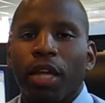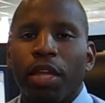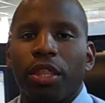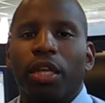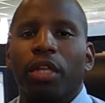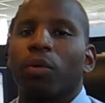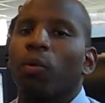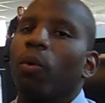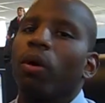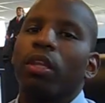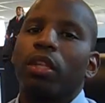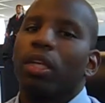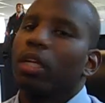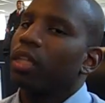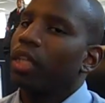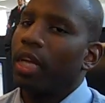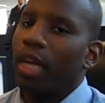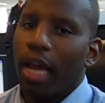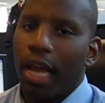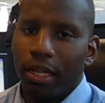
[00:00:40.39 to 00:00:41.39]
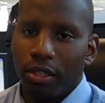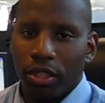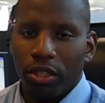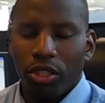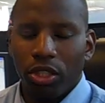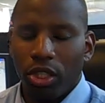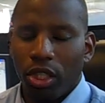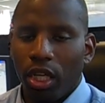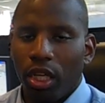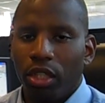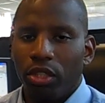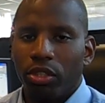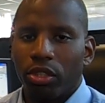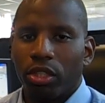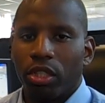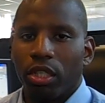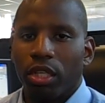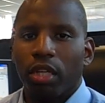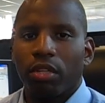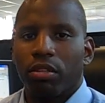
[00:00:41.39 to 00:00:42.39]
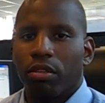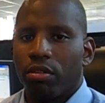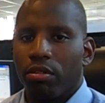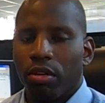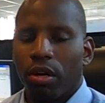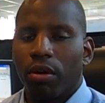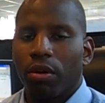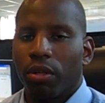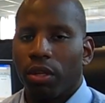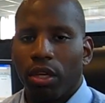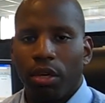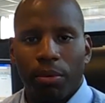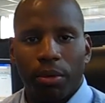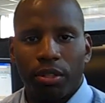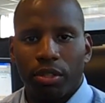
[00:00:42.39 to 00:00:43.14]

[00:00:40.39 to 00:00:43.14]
I think one thing that hasn't changed necessarily,